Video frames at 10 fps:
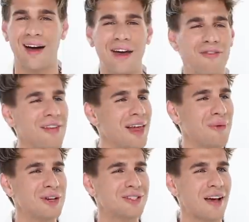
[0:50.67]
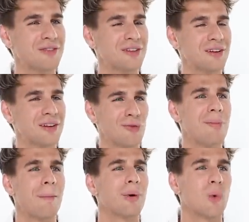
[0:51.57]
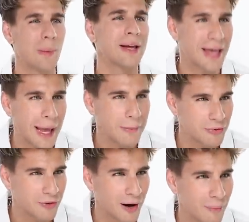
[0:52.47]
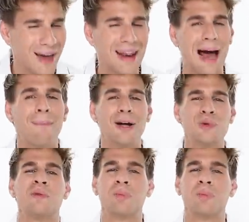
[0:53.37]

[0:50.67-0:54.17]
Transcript: And I feel like we just have to remember where we came from and how much we've